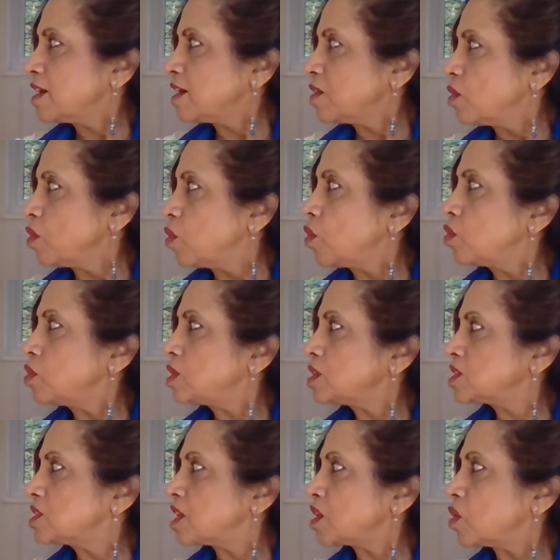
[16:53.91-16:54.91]

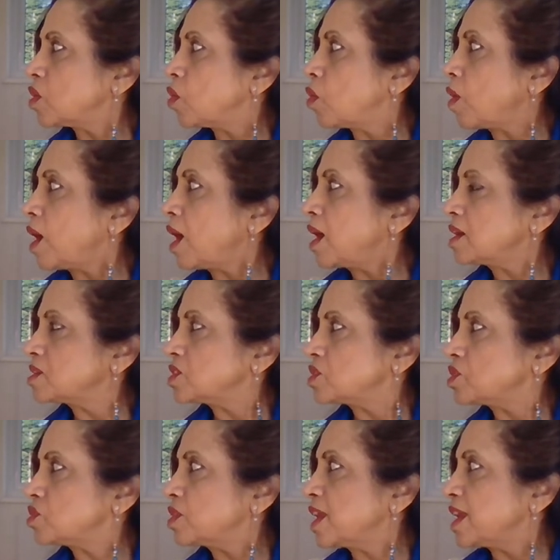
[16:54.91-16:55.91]
holds the quarks
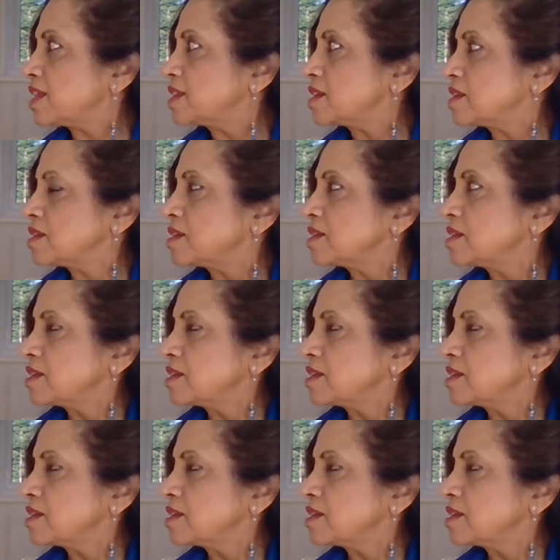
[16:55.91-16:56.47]
together,